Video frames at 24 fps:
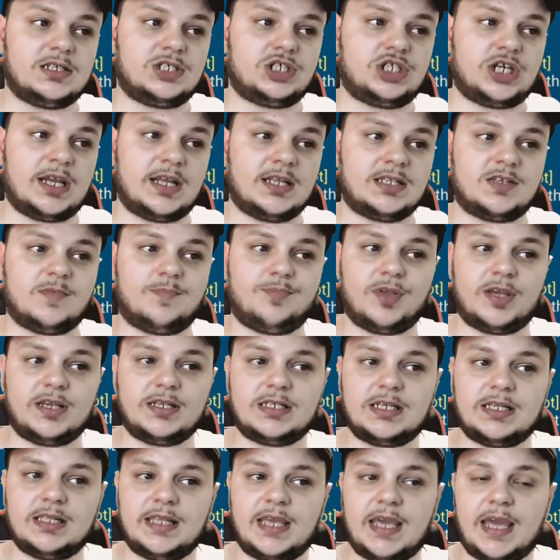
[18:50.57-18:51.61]
chance of
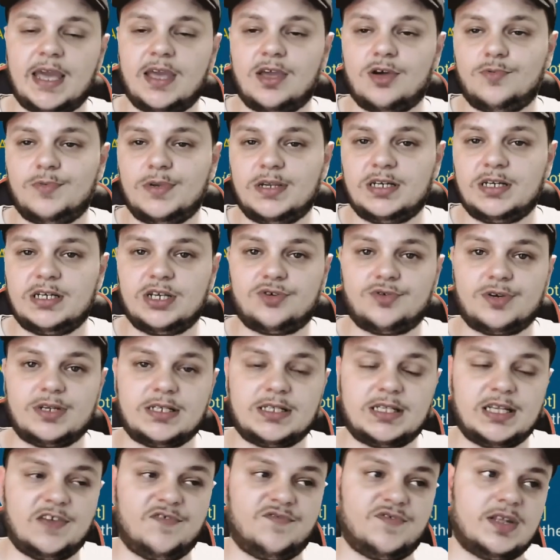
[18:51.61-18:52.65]
placing the AoE decreased
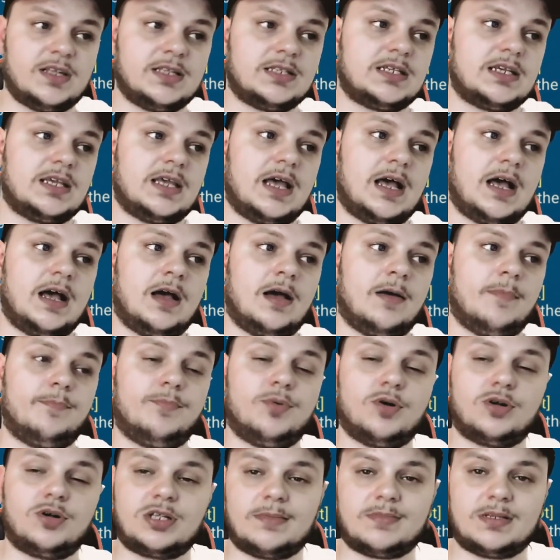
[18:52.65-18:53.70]
defense,
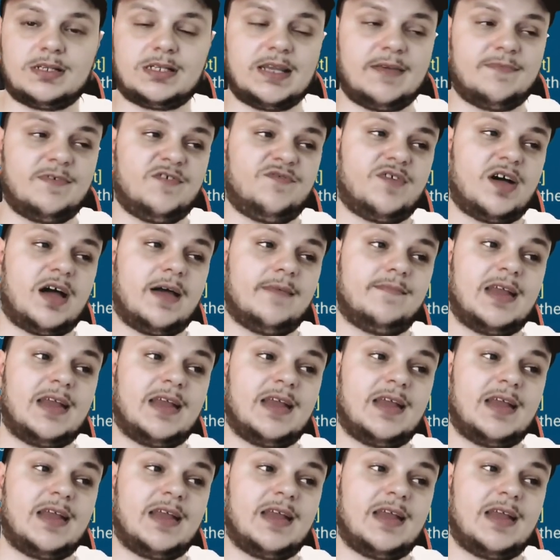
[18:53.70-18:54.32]
booked up to 75.